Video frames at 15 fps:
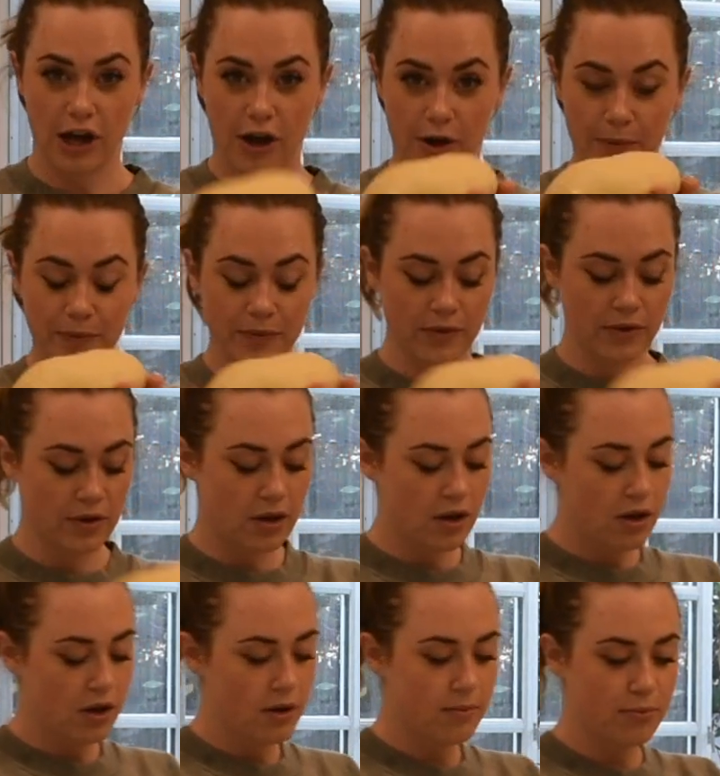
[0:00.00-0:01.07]
dough,
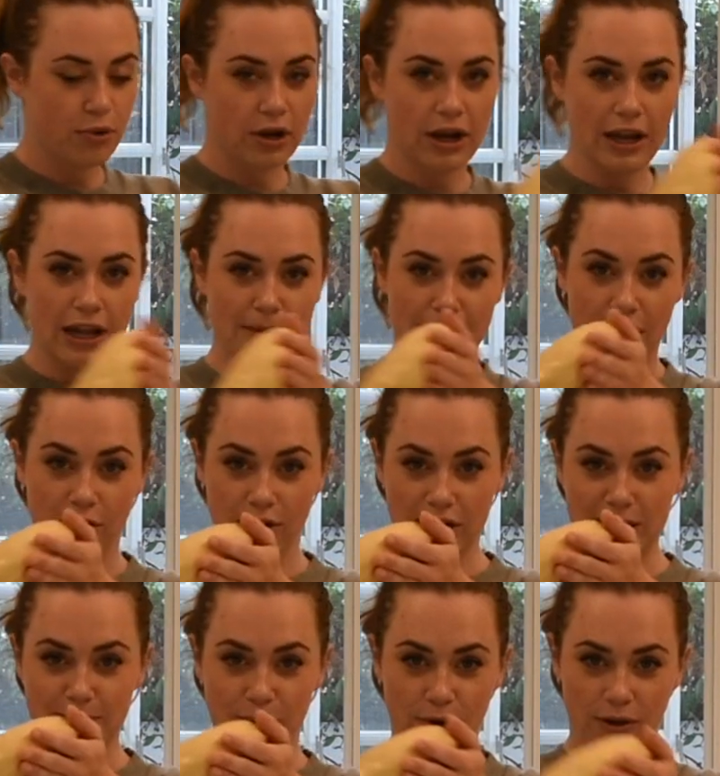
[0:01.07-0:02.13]
put it in my
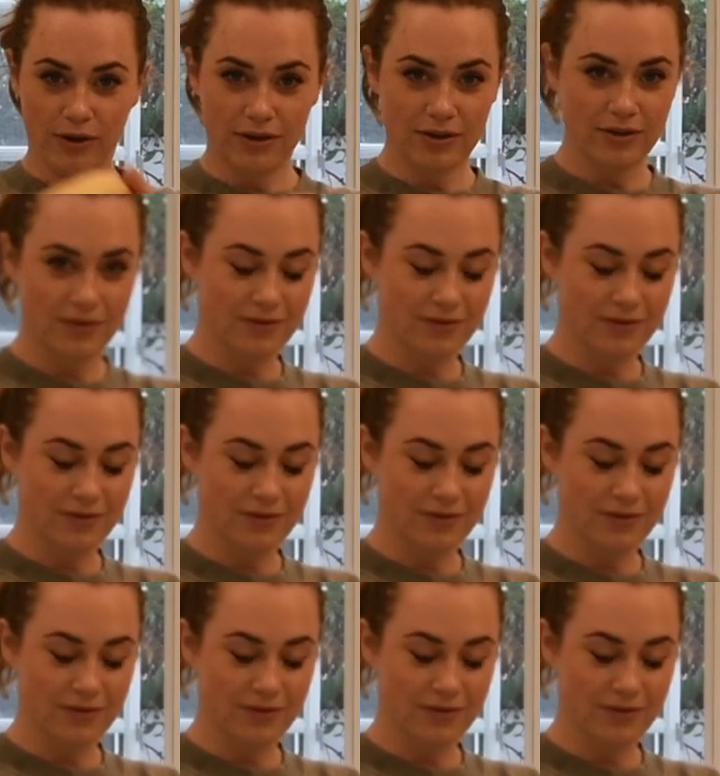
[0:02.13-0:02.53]
grease bowl,